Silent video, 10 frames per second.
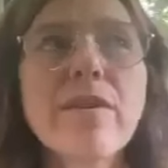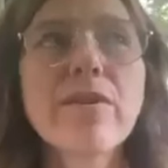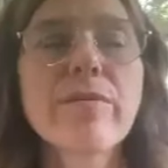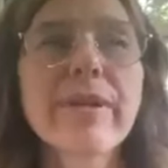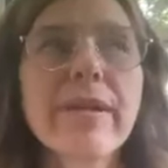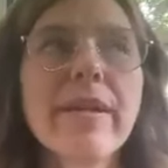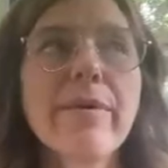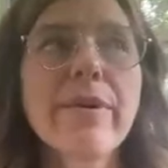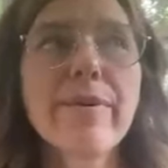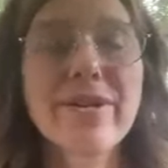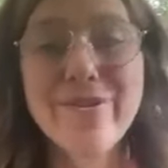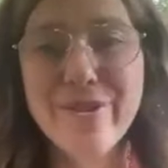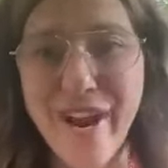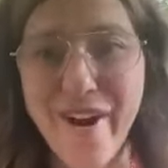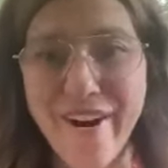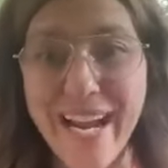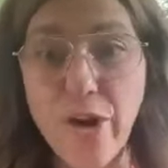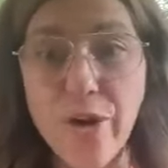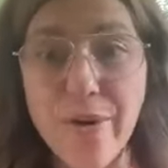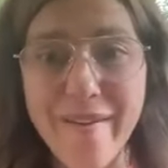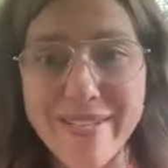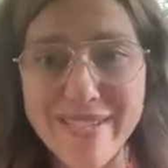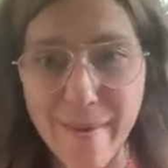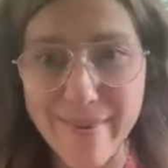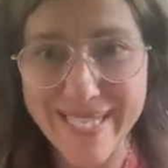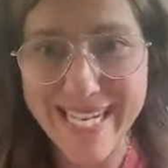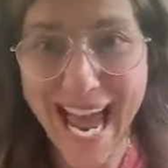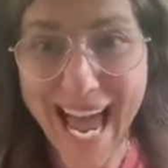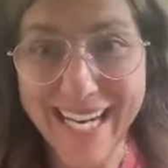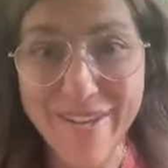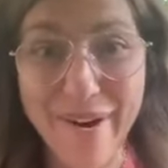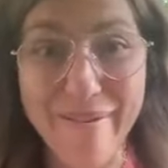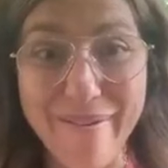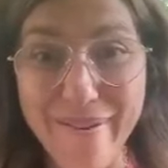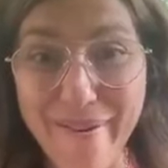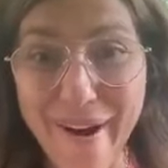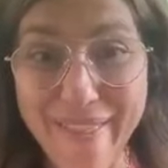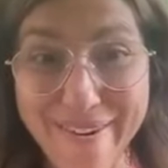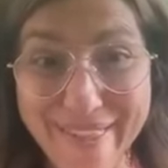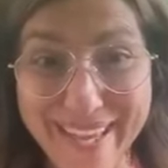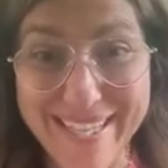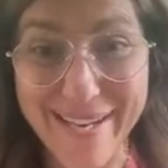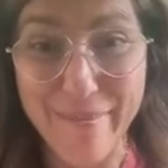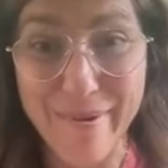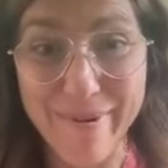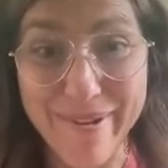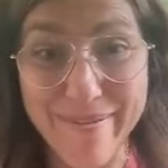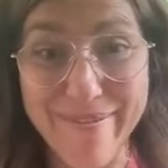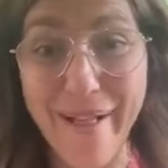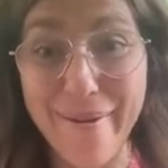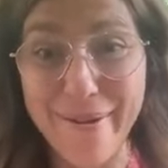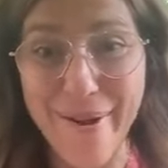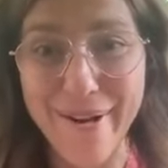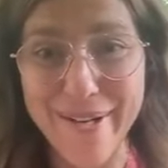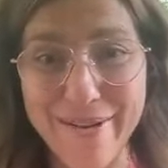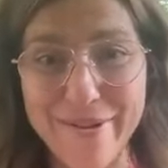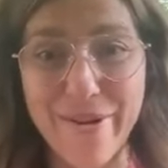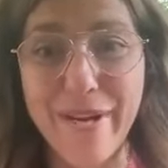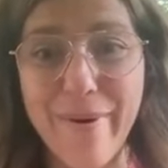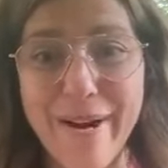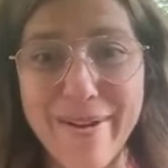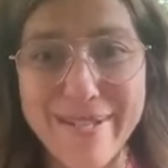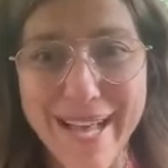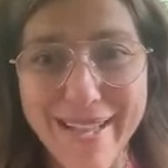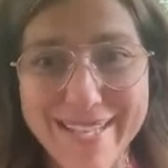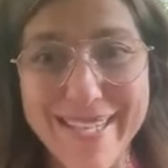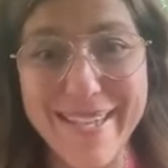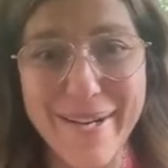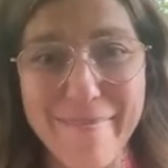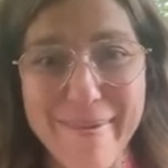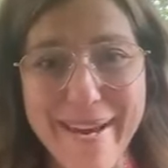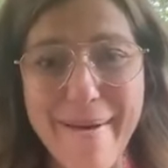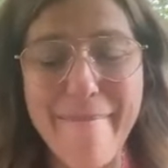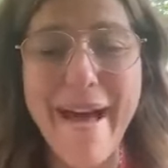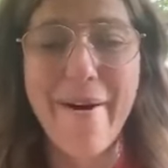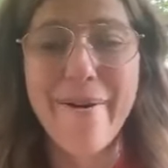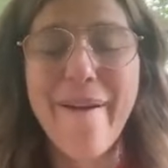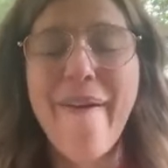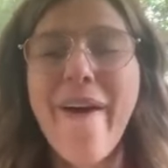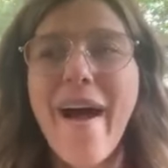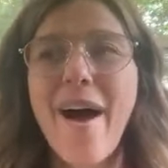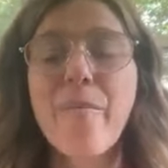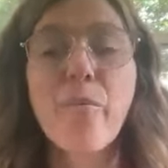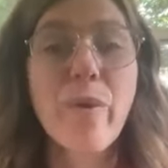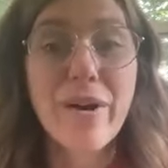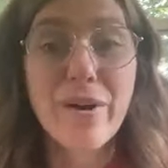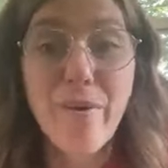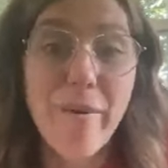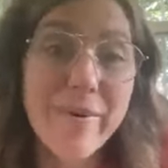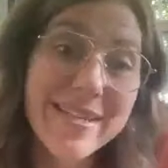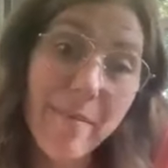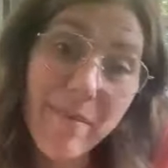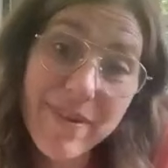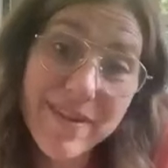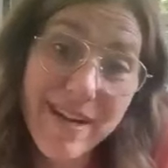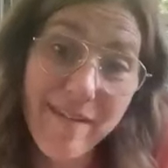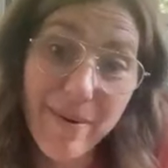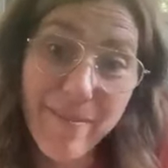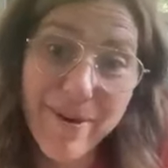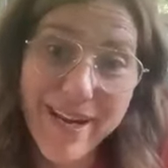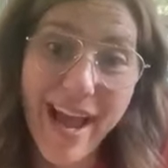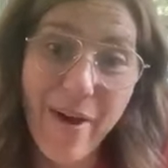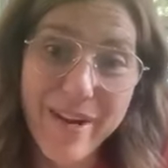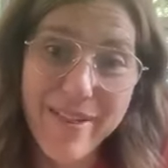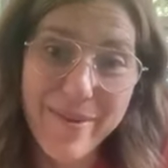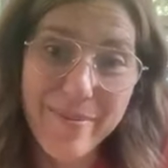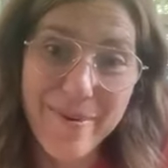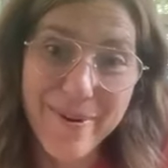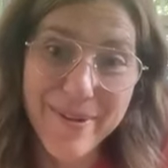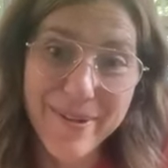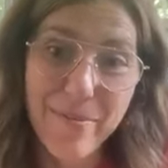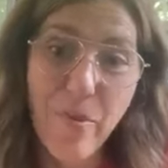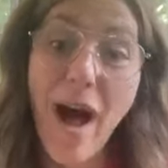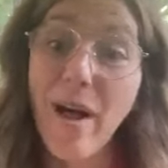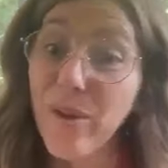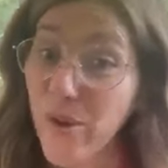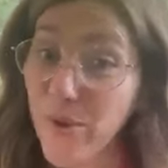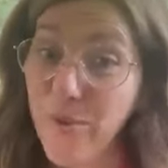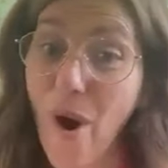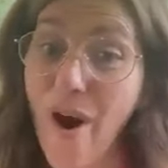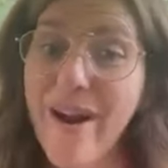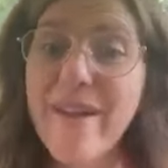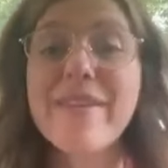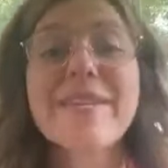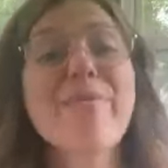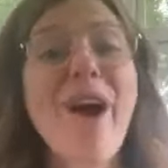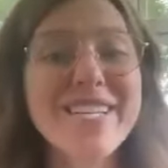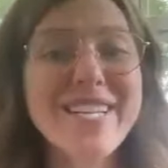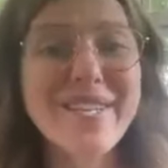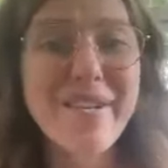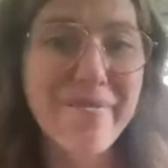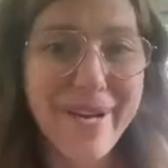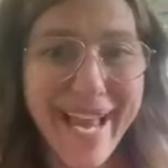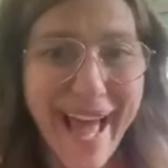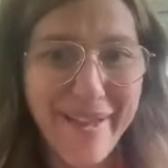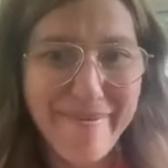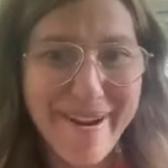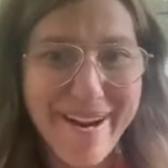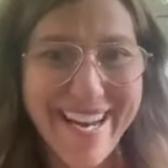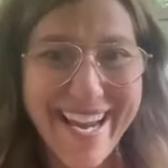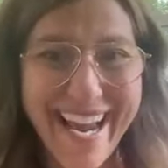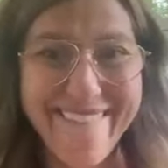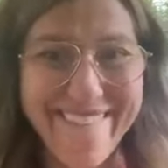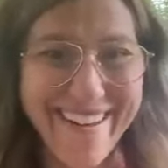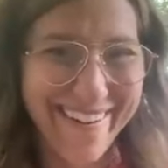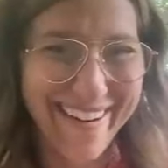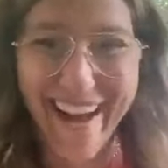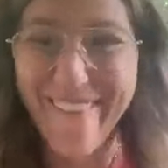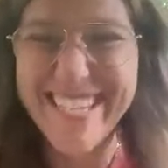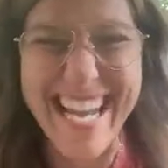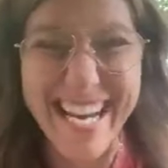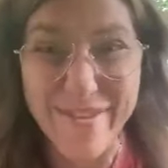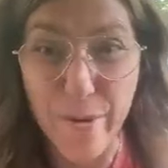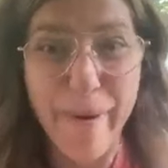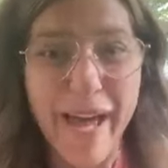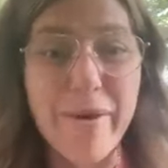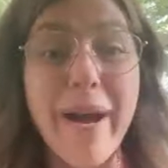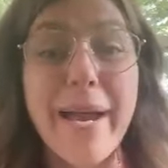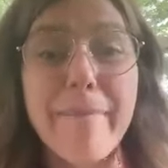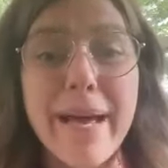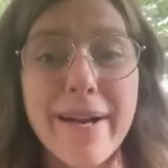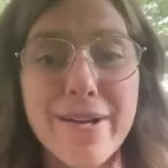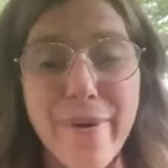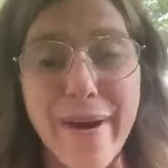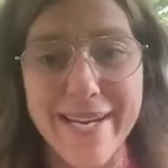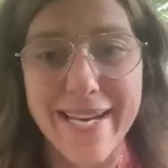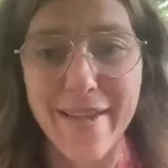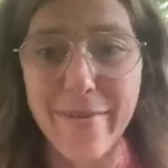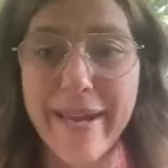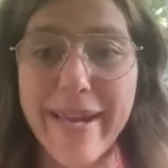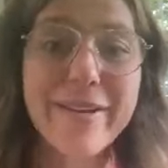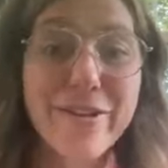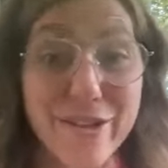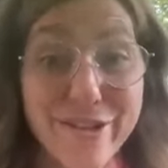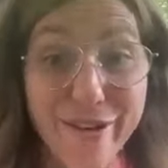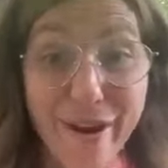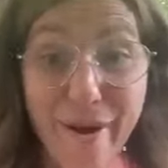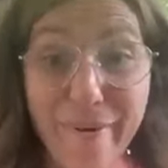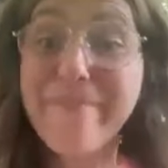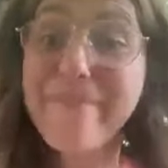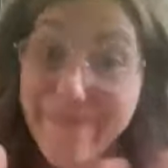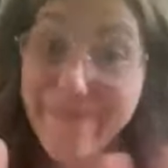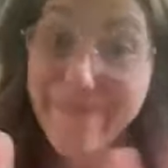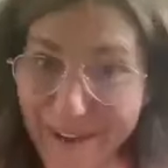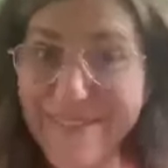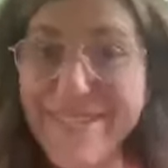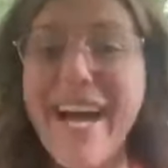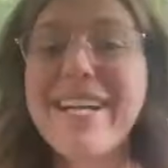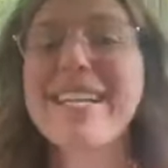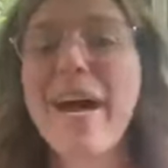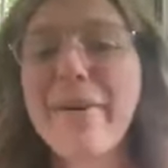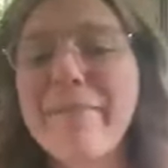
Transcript: the vulnerability with which you share. And I know you have a Substack and you have a few other things where people can follow along on your journey. Why don't you tell us a little bit about where you are with some of the stuff you're putting out in the world while you are in this process of recalibrating and figuring out what's next for you? By the way, I'd bet on you any day of the week, just so you know, whatever's next.